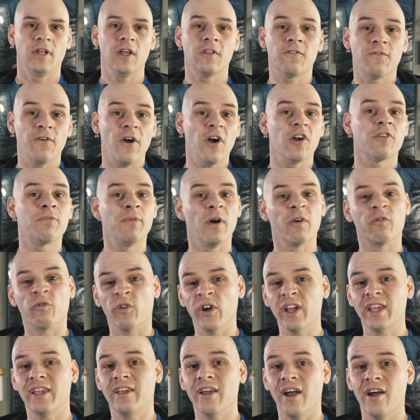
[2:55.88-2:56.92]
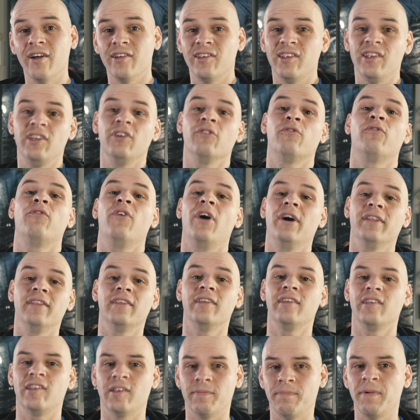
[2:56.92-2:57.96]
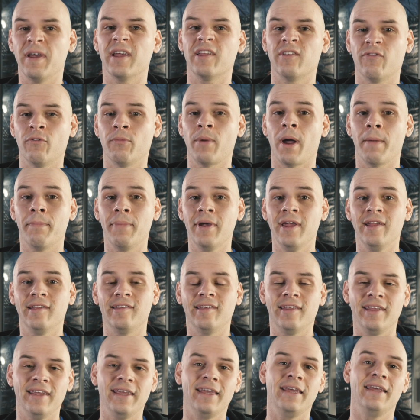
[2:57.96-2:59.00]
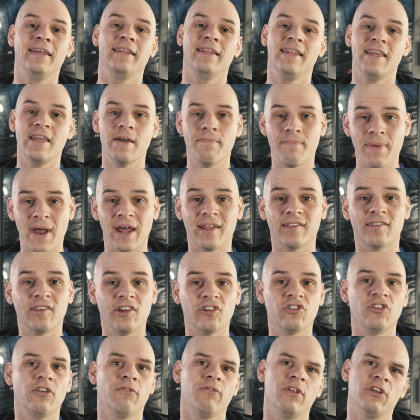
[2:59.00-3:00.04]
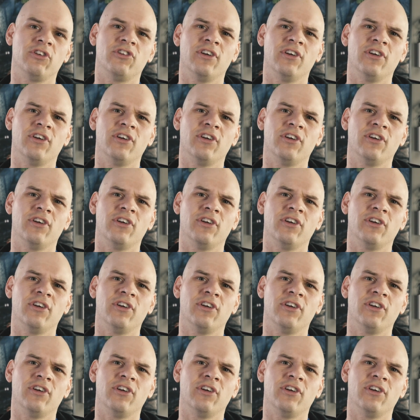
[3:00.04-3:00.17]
As far as my rig goes, you'll find the specs for my PC in the About section of the